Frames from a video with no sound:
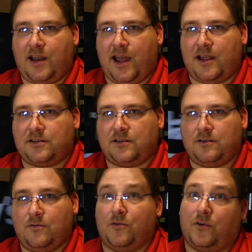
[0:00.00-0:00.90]
asked,
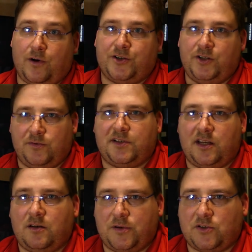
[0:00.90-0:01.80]
or the question you
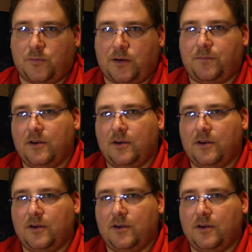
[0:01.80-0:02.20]
intend to be stupid.